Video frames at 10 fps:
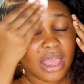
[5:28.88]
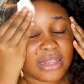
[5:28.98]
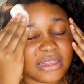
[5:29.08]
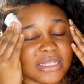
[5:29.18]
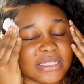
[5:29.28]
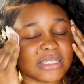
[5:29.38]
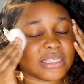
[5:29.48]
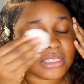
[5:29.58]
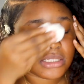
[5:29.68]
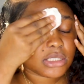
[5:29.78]
And this
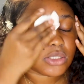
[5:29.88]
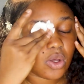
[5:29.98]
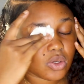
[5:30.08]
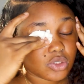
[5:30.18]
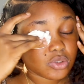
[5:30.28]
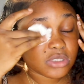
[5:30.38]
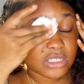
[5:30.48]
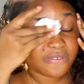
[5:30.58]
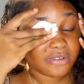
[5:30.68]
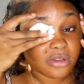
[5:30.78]
is also
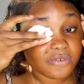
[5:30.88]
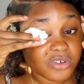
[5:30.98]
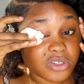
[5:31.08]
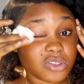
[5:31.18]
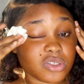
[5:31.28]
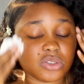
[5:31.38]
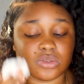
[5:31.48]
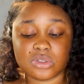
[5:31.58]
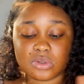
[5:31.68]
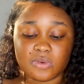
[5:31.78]
safe enough for you to
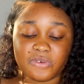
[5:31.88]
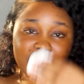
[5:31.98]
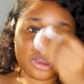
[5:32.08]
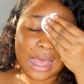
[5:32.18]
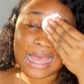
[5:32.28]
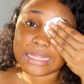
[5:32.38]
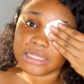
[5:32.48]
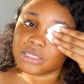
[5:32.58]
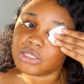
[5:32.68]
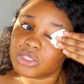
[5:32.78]
use over your
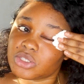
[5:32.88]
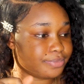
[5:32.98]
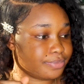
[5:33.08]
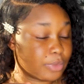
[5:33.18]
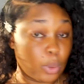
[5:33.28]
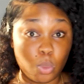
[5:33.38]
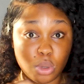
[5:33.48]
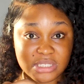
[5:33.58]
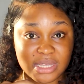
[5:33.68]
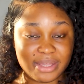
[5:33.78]
eyelids.
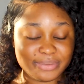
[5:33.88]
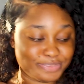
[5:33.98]
Water.